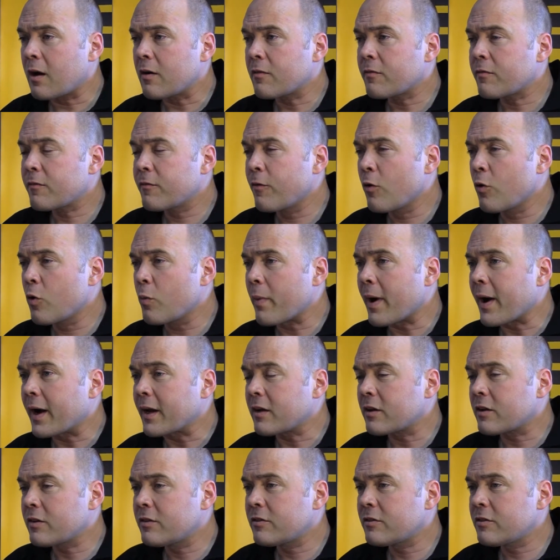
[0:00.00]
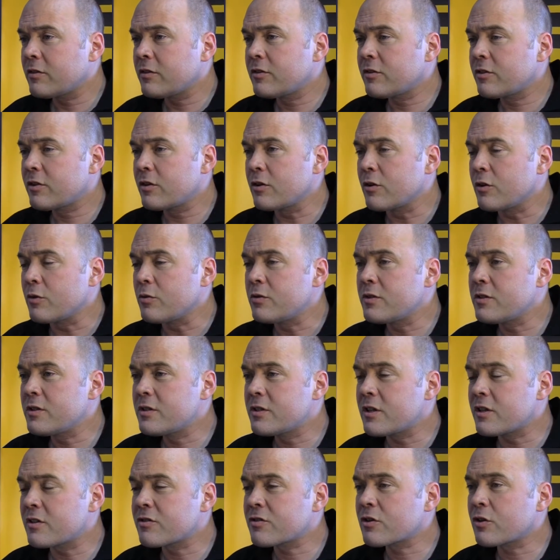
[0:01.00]
format to
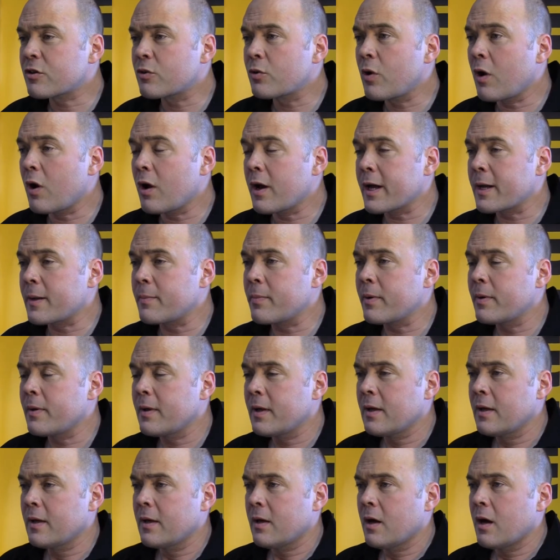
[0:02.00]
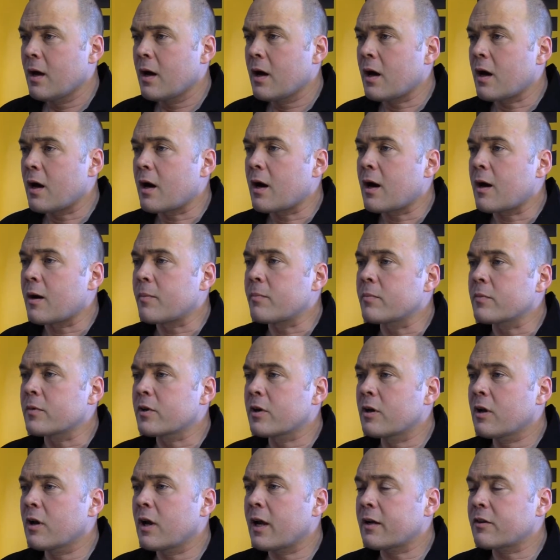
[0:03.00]
describe
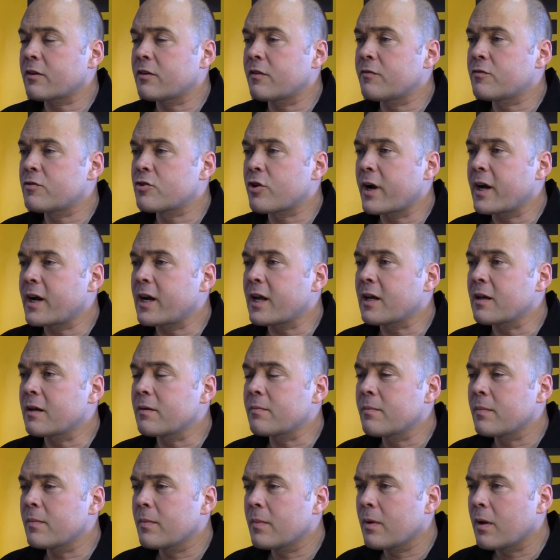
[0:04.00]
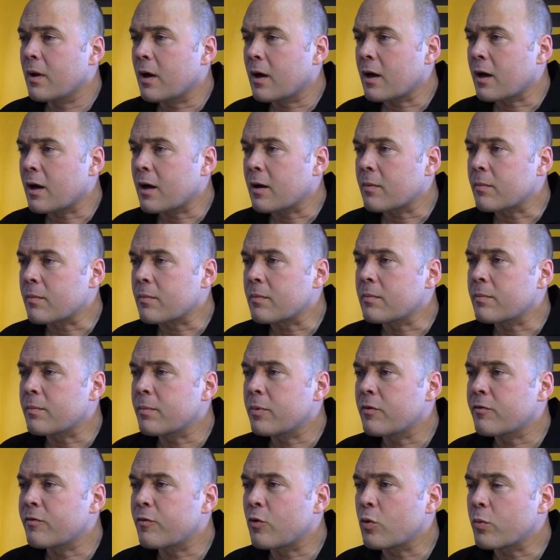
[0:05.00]
collective training
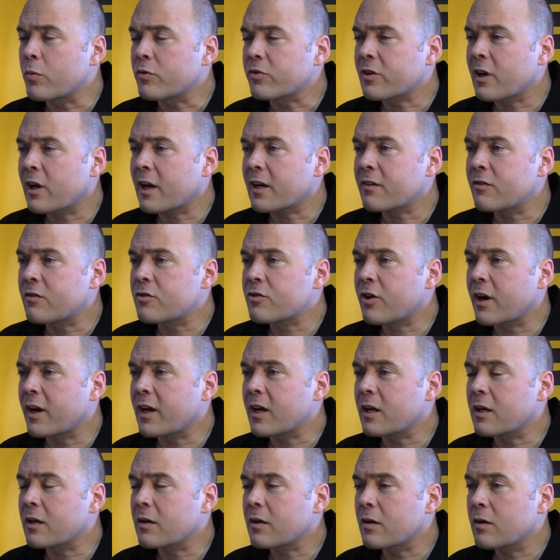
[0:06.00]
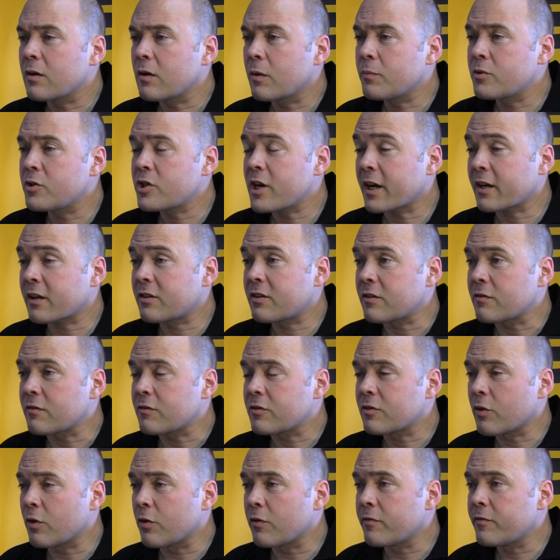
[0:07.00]
performance, collective training
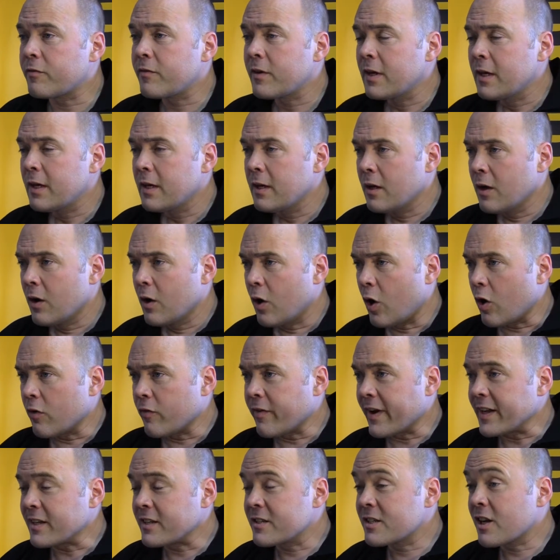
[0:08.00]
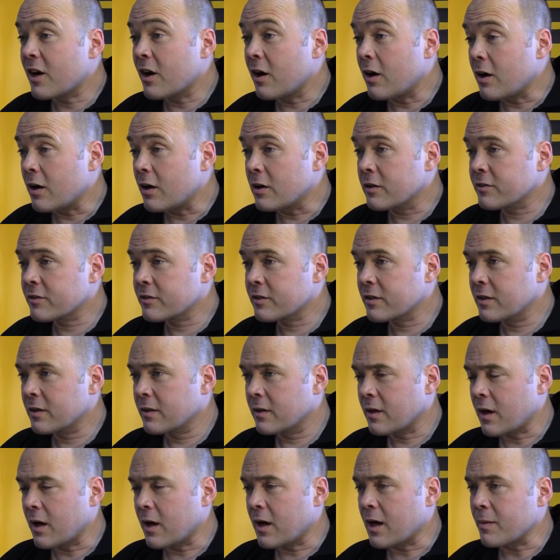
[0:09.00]
objectives of a task,
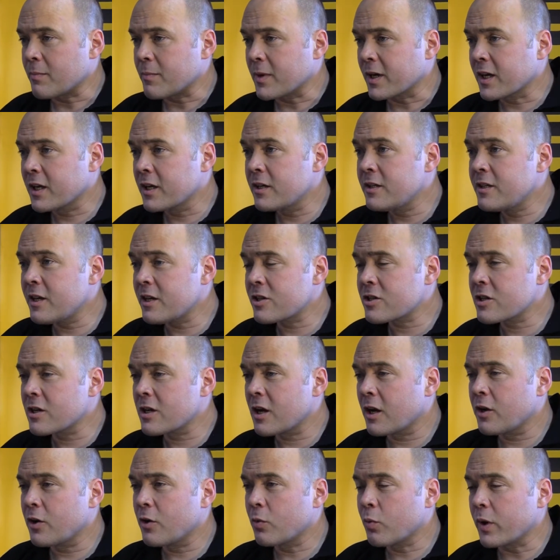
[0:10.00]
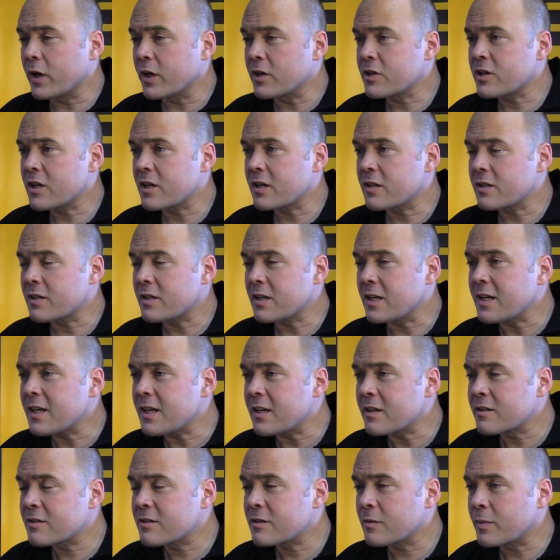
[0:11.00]
a condition under which it
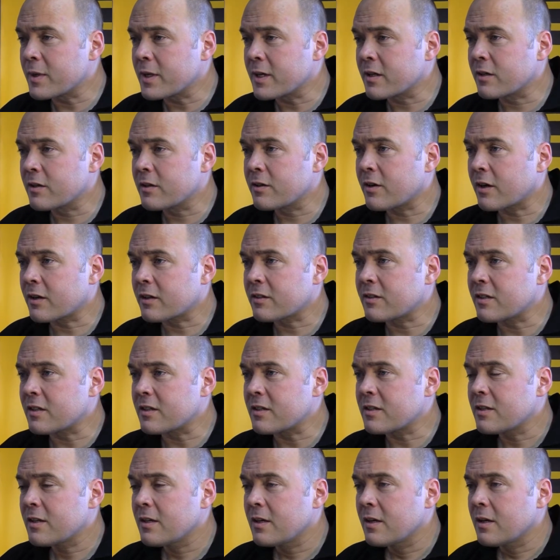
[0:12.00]
is to be conducted,